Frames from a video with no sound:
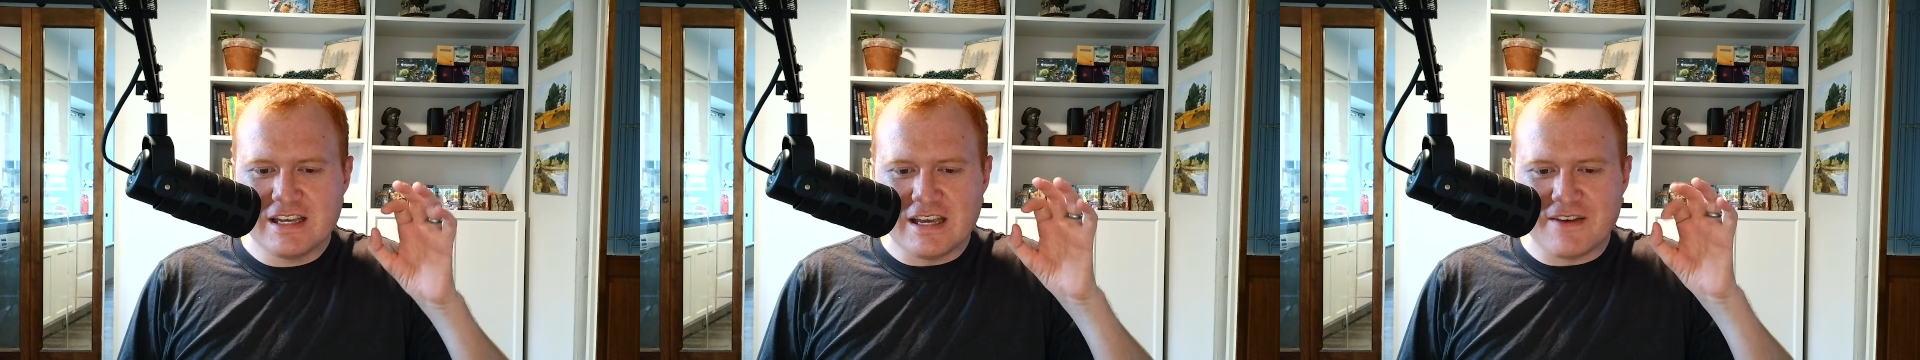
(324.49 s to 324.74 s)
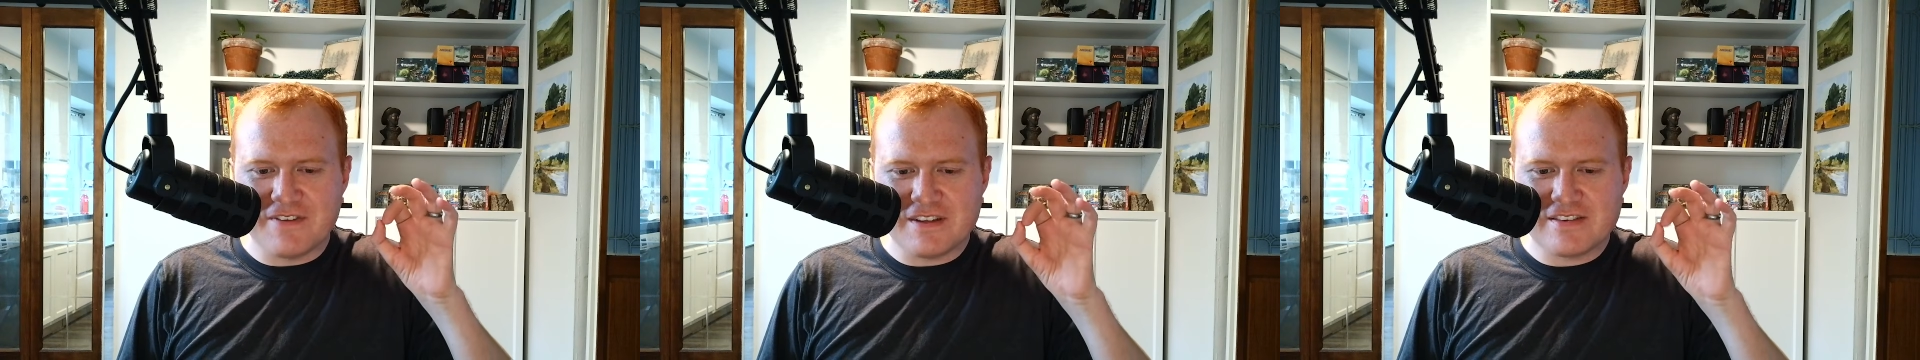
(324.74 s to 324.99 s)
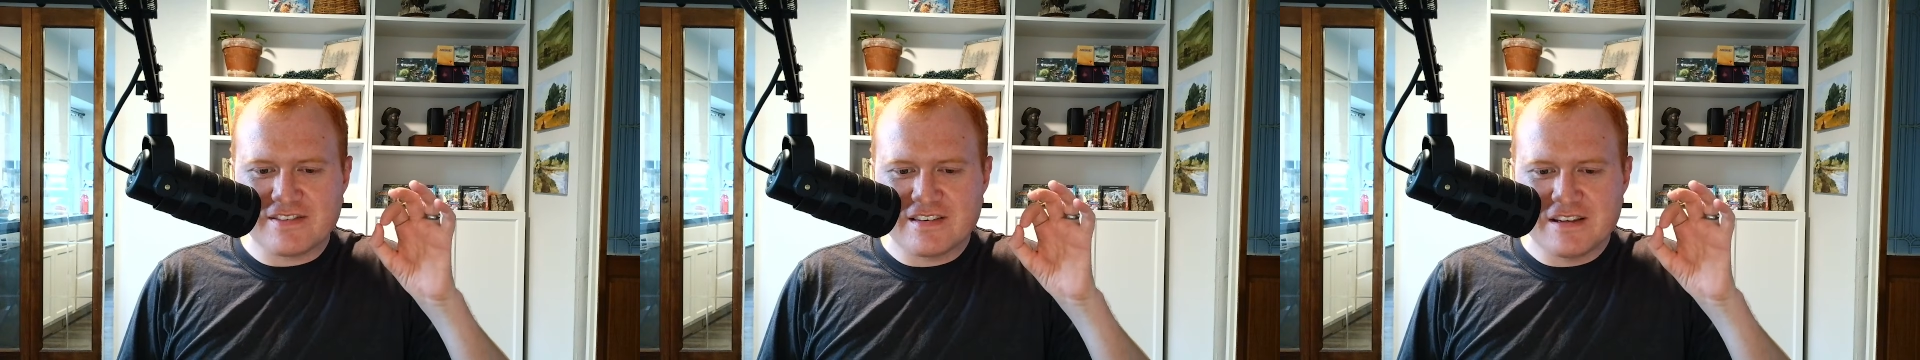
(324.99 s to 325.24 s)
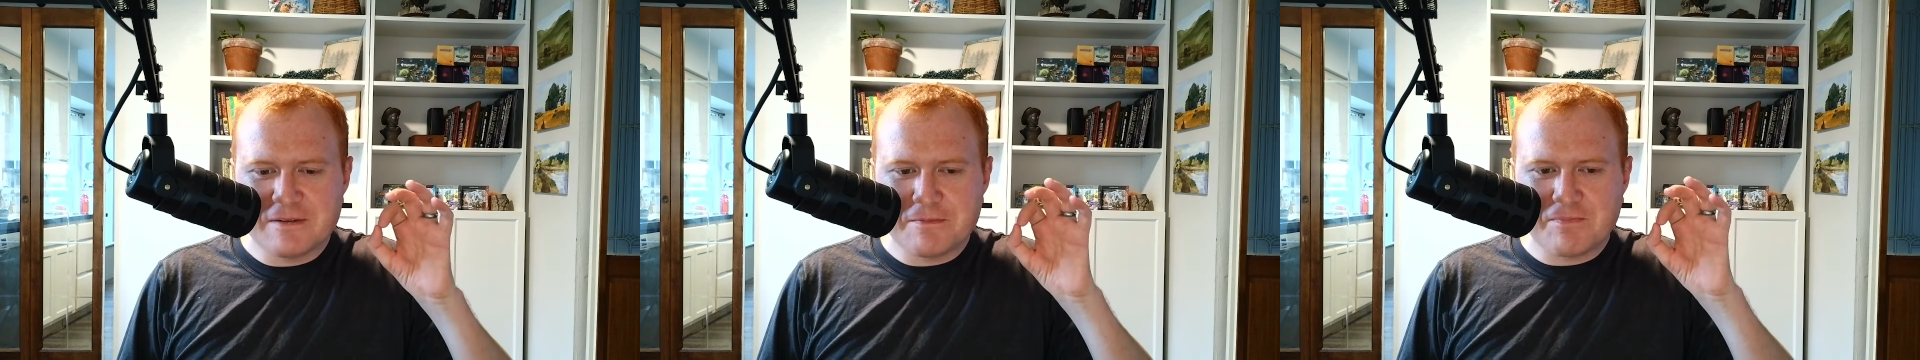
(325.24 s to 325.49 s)
it's
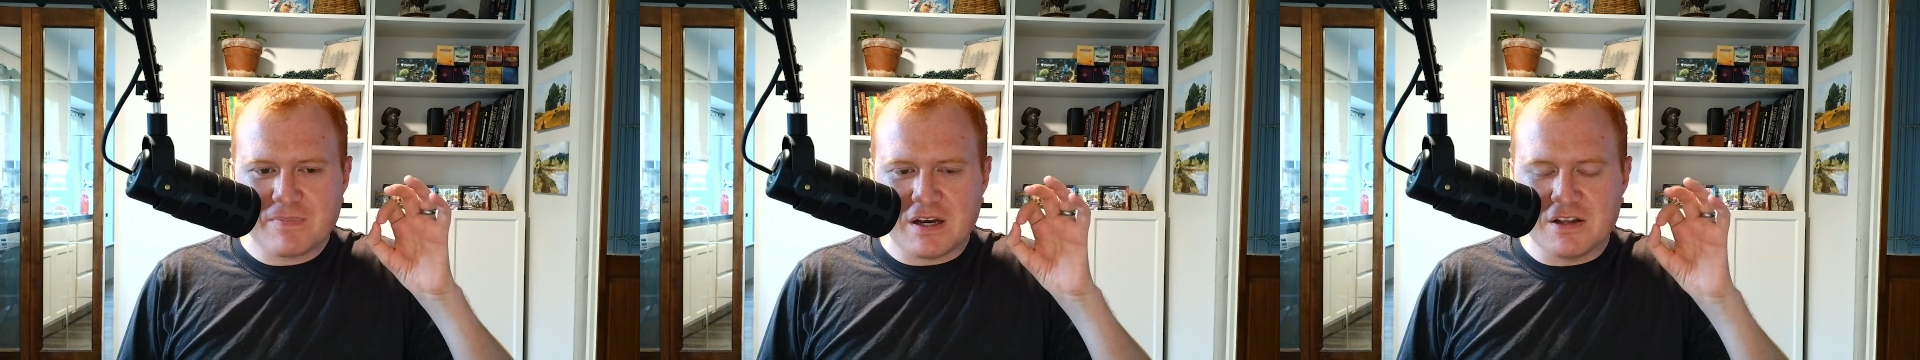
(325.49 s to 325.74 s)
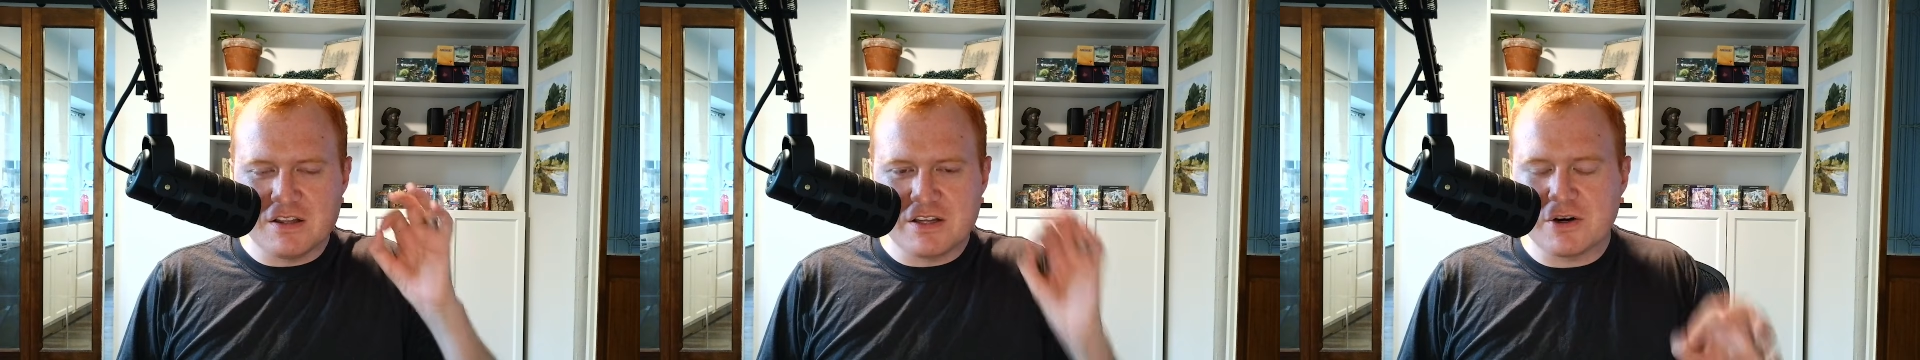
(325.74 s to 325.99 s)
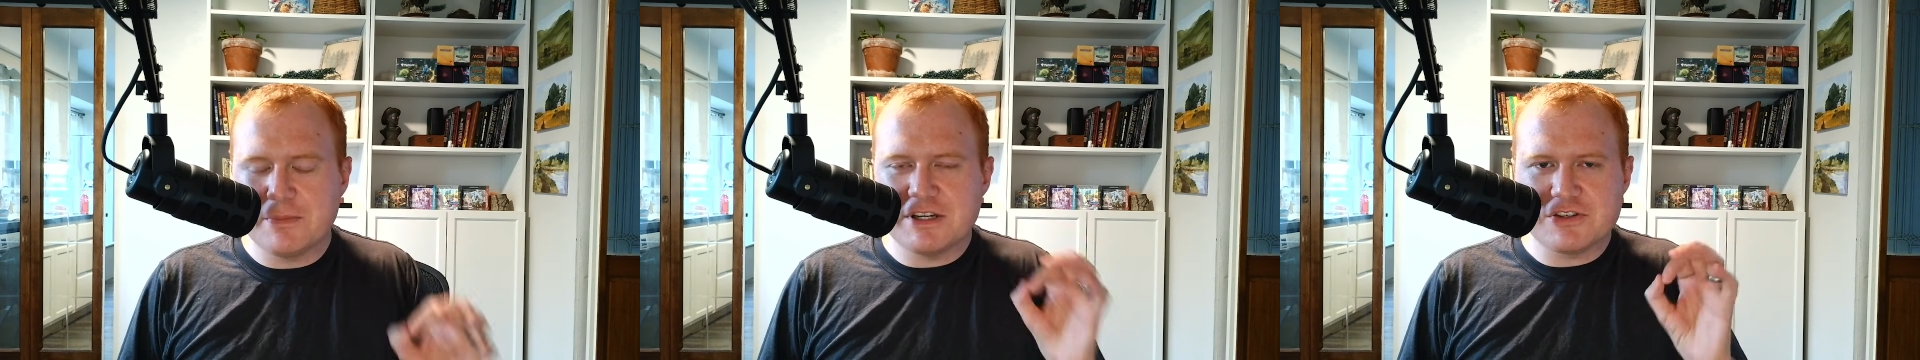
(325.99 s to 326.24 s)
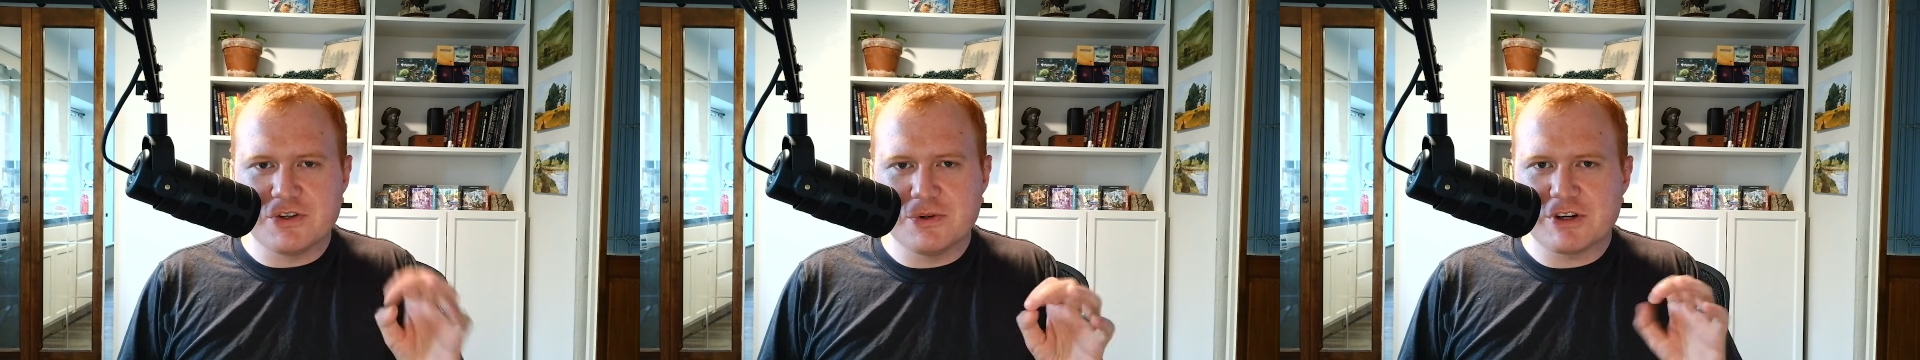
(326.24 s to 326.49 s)
a little
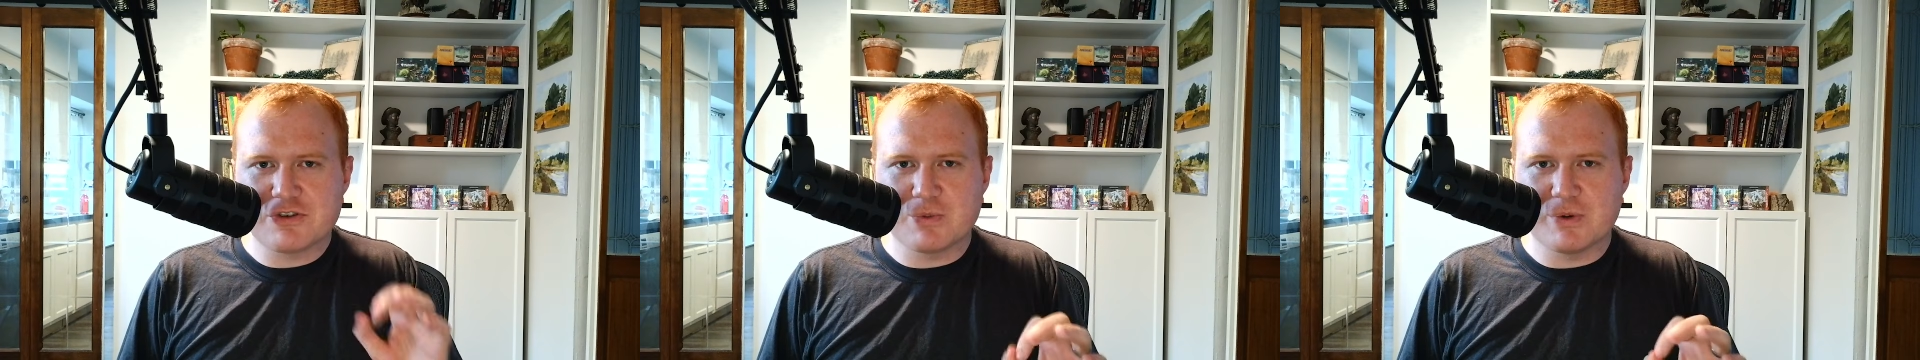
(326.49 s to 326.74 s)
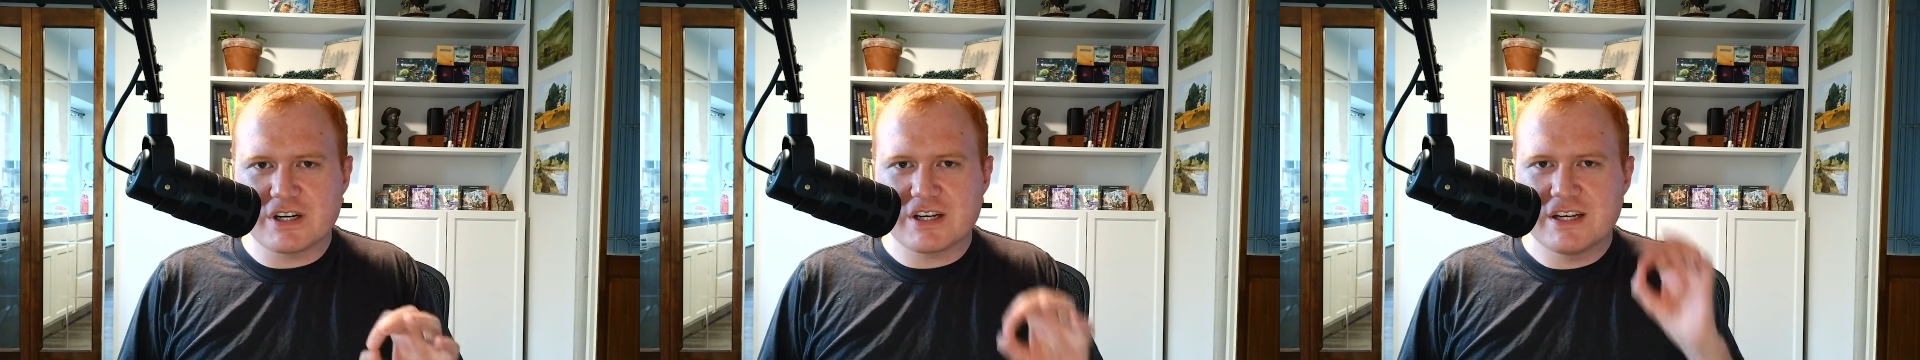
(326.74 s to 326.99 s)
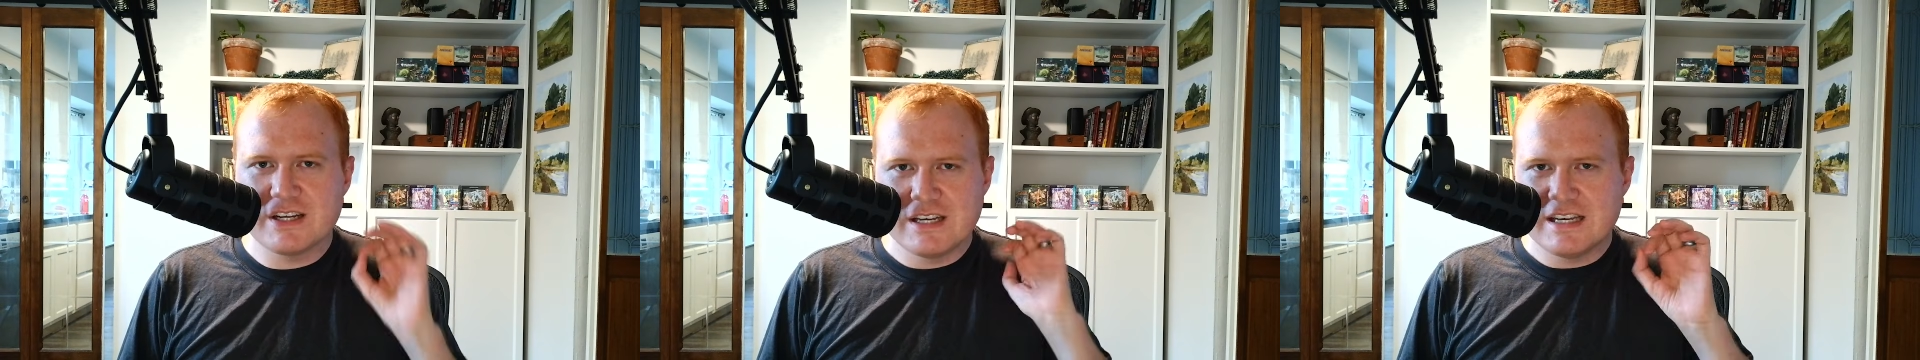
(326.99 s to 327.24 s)
bit too much work,